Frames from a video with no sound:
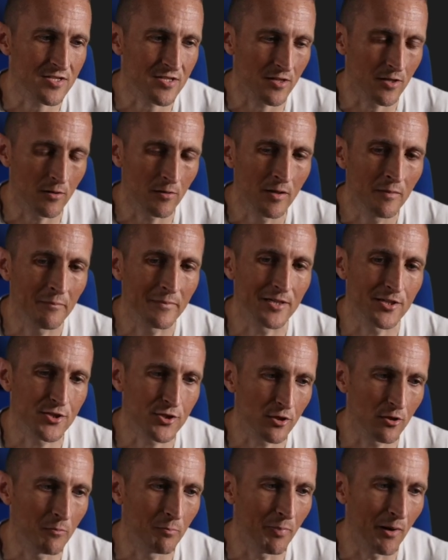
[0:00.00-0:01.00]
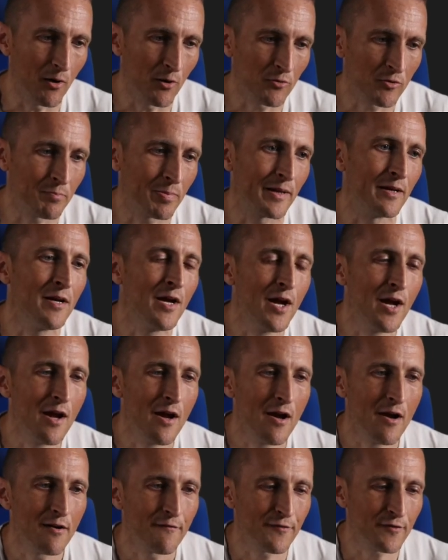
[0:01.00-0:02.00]
So I'm going to show both. But
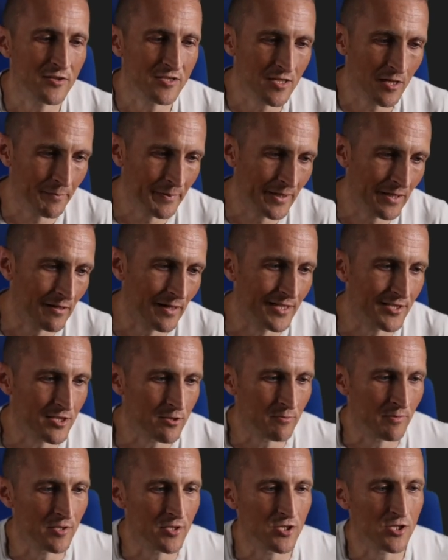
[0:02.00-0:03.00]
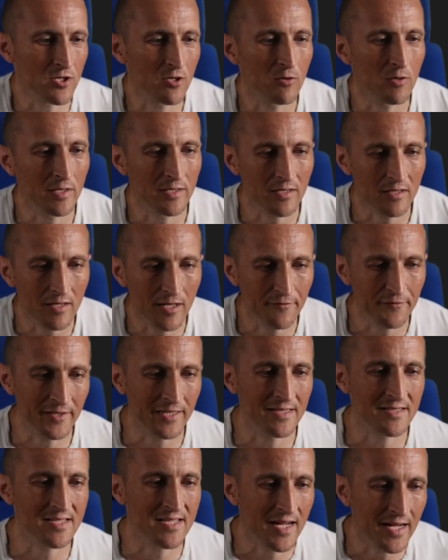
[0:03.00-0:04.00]
first up here, I just want to show on the
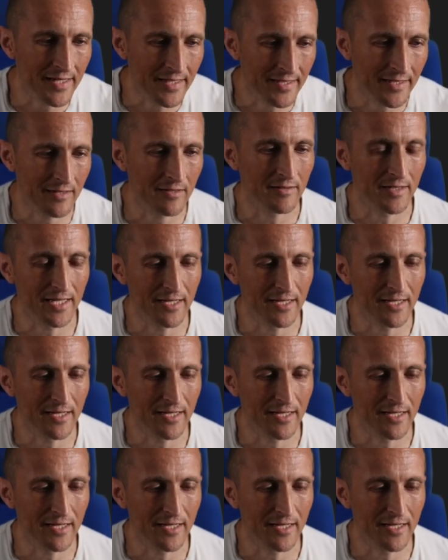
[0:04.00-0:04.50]
left-hand side here,